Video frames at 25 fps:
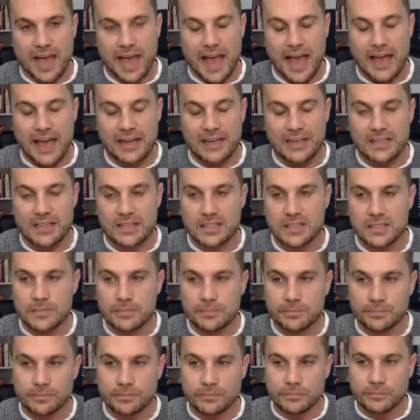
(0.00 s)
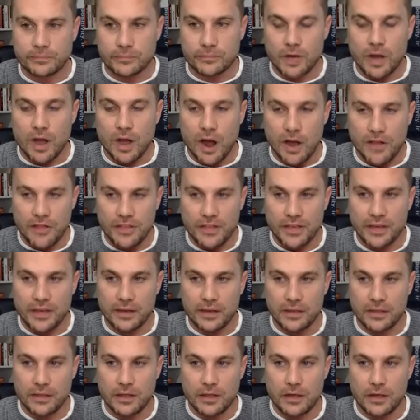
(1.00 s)
and I think
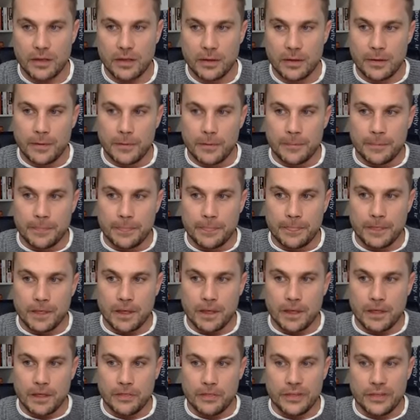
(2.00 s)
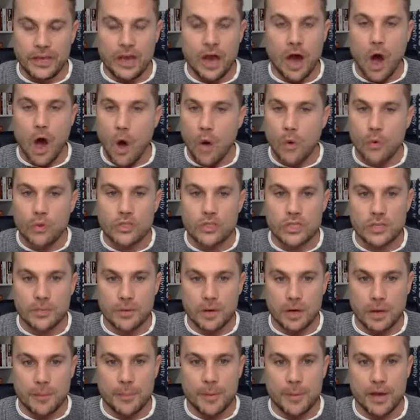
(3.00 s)
that the
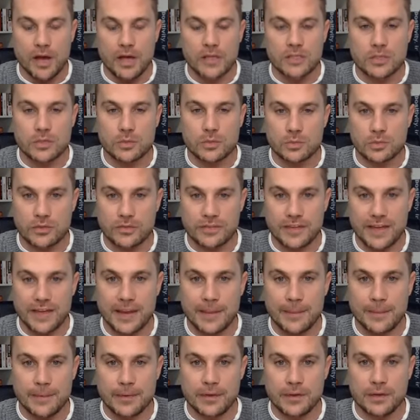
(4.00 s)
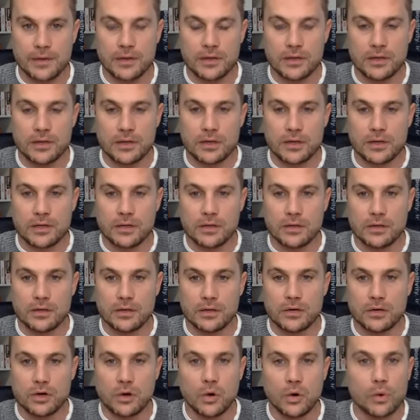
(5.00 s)
ultimate personal development
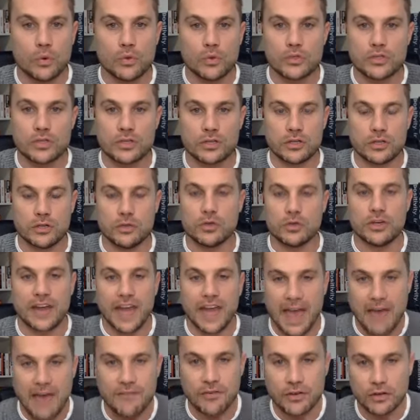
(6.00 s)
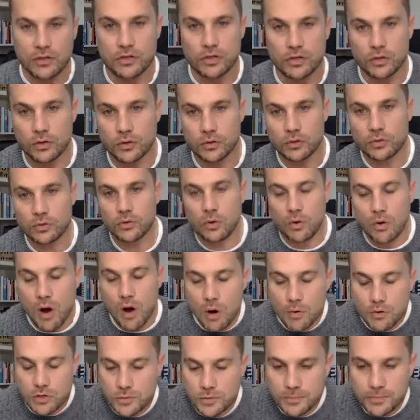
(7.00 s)
course that you can ever do, or
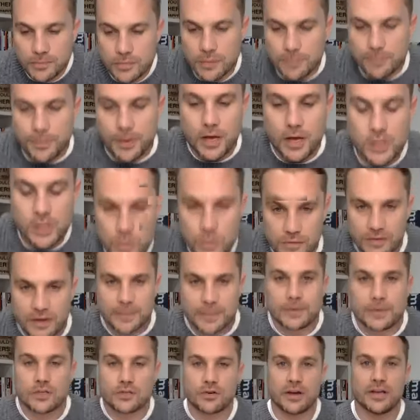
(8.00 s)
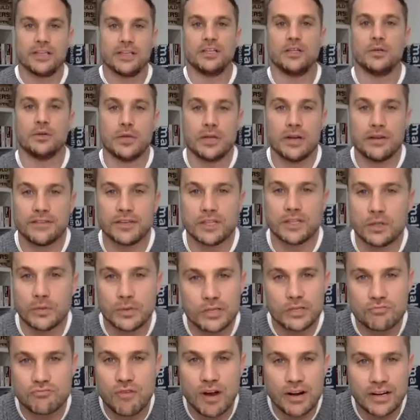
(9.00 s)
ultimate personal development training you can ever do,
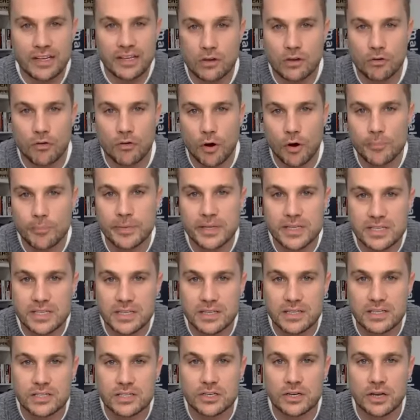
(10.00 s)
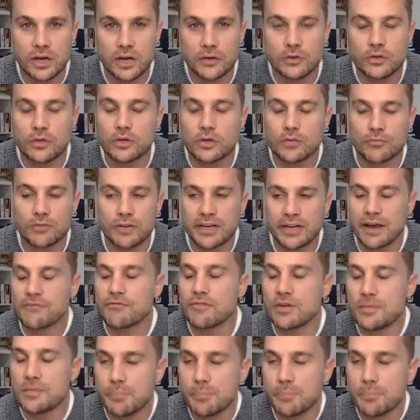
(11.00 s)
is running your own business. You know, you can read every